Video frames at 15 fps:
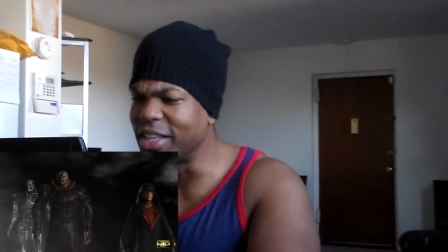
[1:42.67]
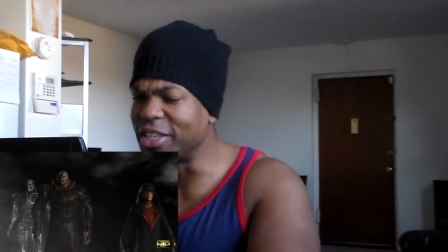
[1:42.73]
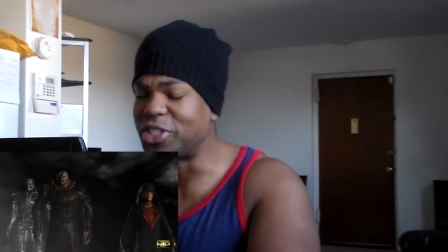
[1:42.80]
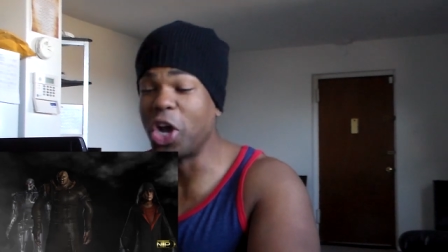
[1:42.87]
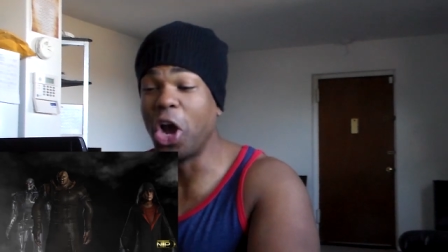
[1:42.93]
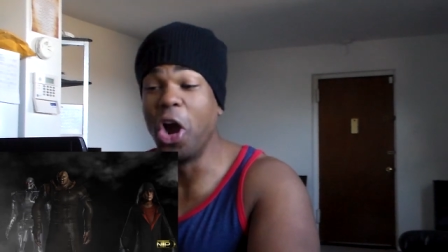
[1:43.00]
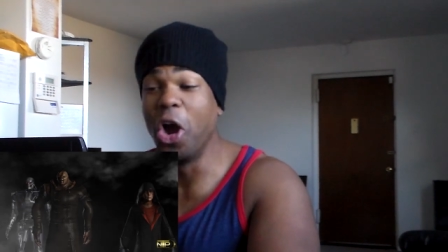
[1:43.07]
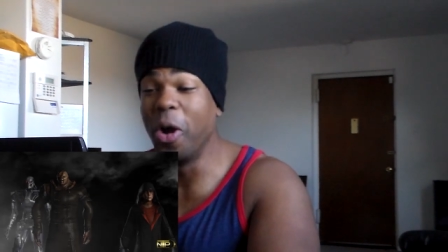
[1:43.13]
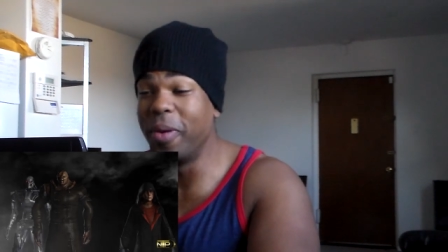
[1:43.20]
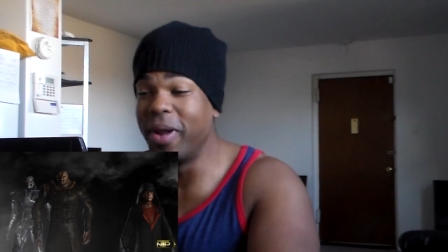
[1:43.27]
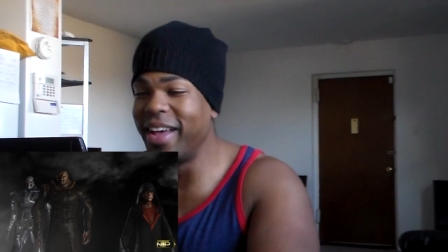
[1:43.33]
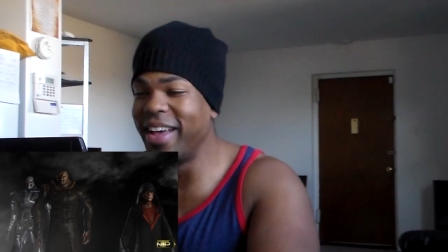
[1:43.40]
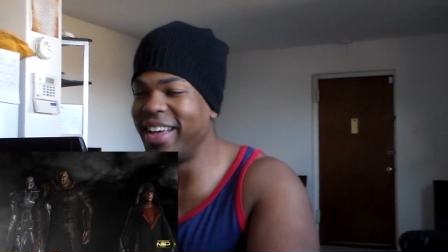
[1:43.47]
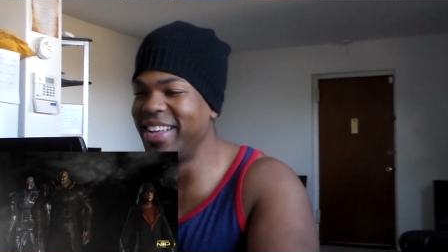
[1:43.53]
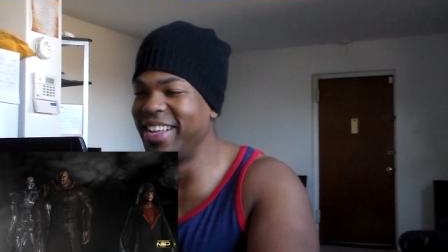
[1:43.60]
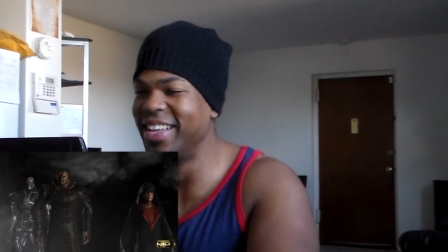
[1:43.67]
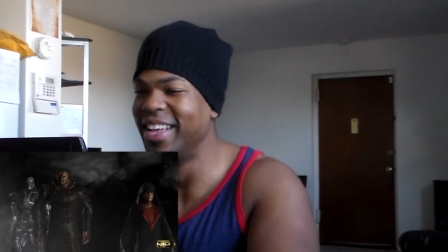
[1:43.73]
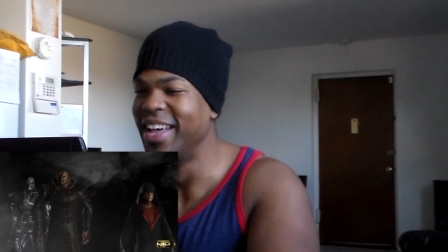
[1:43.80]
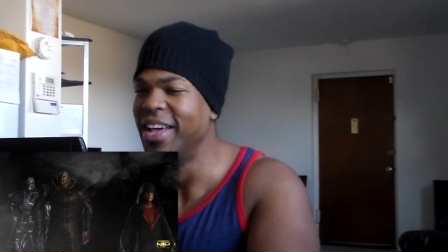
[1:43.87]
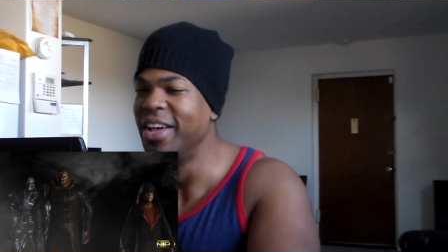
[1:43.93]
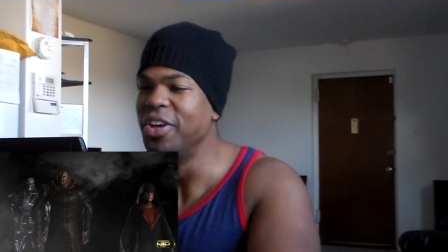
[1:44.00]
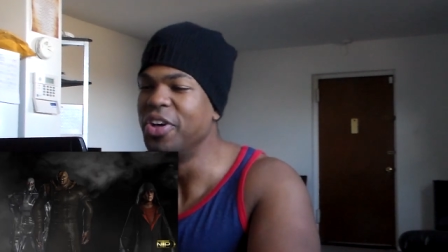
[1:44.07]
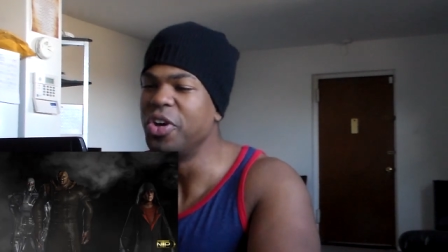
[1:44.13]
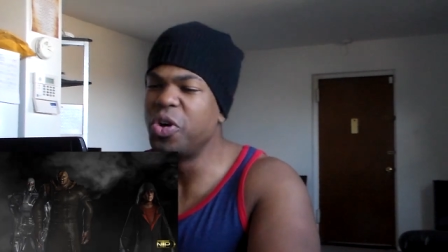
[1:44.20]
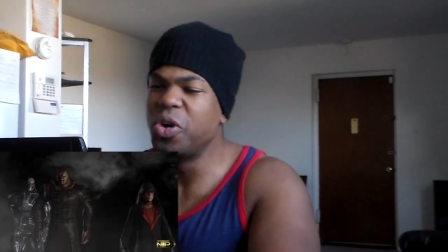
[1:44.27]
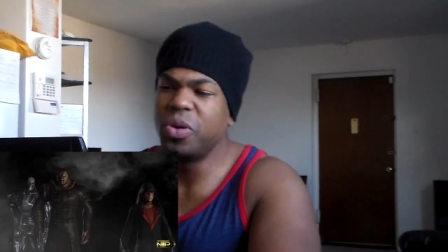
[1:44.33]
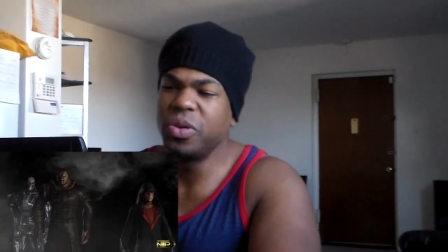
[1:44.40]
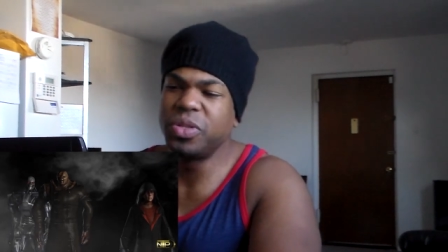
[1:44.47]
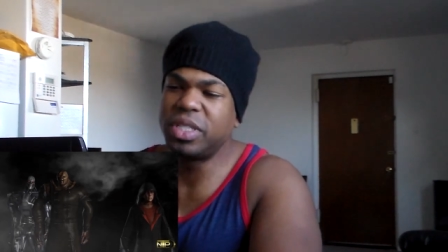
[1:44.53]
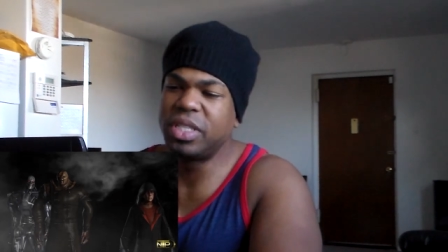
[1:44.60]
The term?
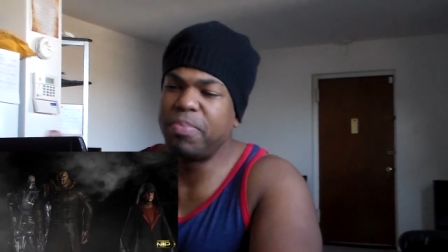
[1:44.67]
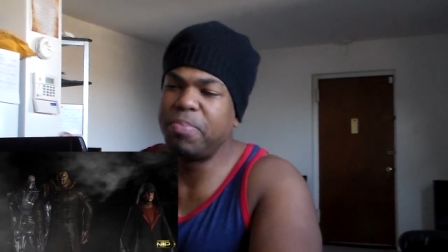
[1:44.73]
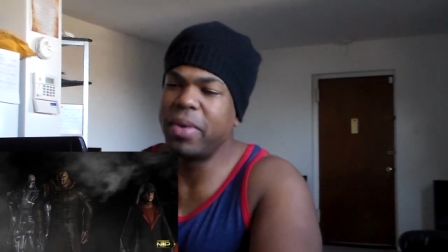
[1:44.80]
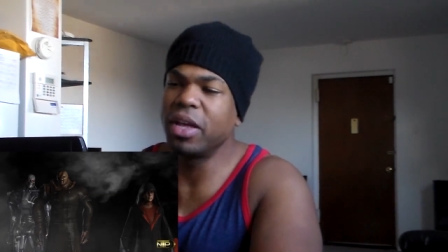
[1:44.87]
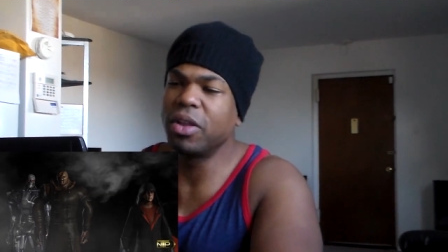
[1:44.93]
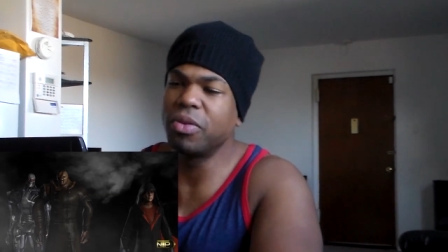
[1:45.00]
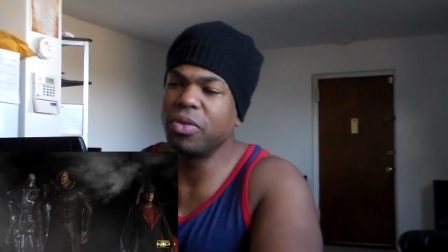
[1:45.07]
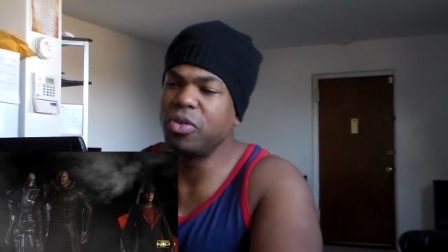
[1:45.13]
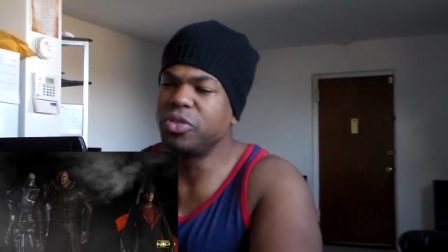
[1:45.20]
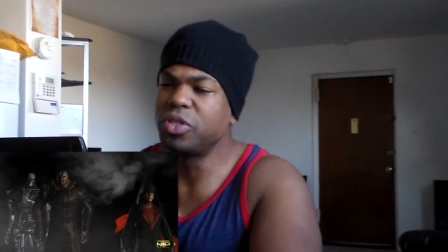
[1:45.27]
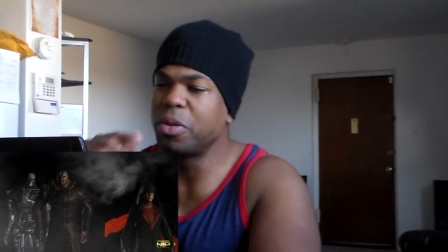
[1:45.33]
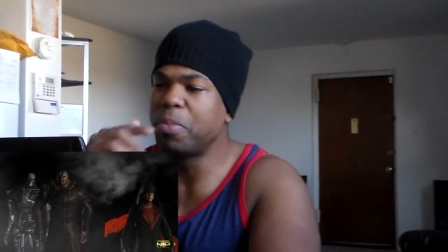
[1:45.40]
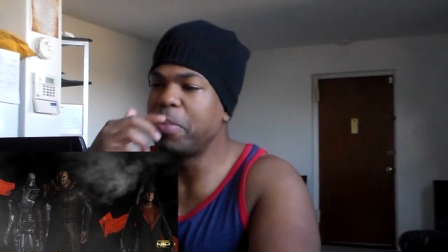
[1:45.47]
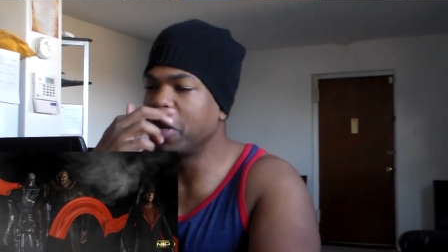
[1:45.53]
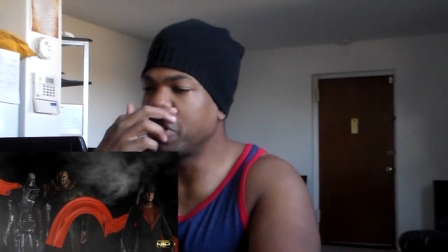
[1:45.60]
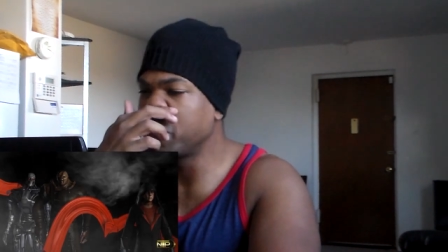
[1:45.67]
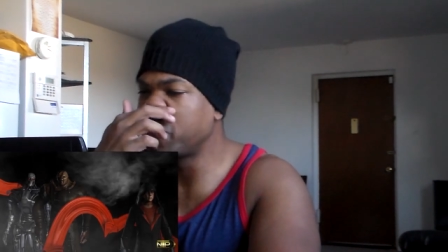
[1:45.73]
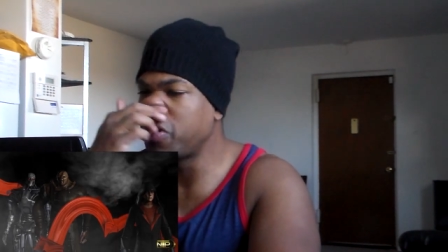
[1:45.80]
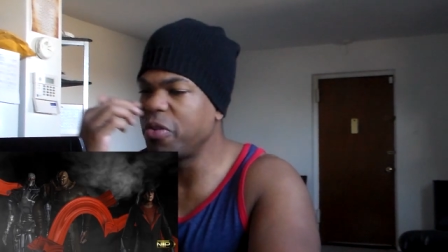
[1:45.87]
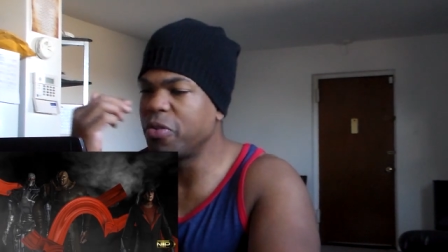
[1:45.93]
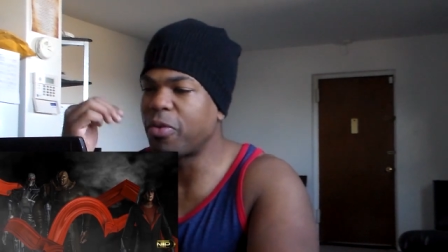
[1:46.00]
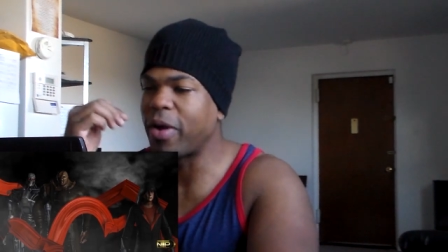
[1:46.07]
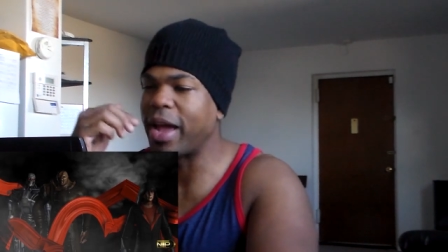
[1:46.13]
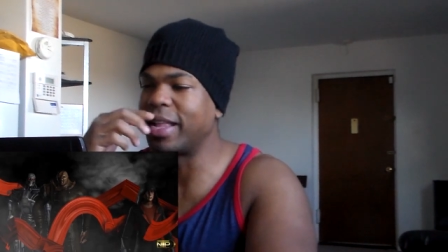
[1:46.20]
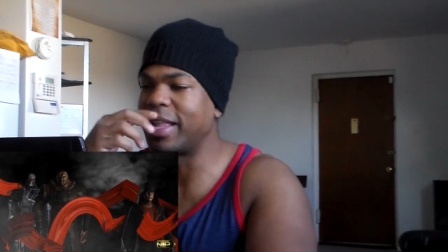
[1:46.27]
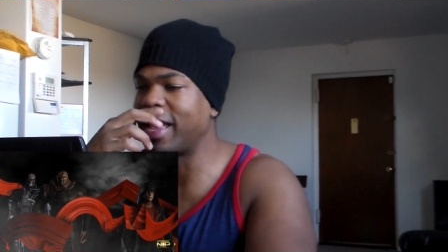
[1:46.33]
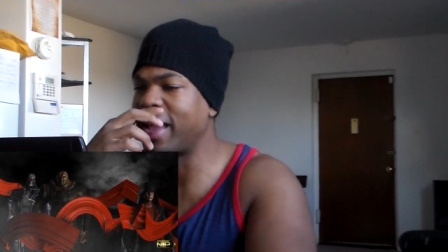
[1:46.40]
Who's the middle? Who's the middle dude right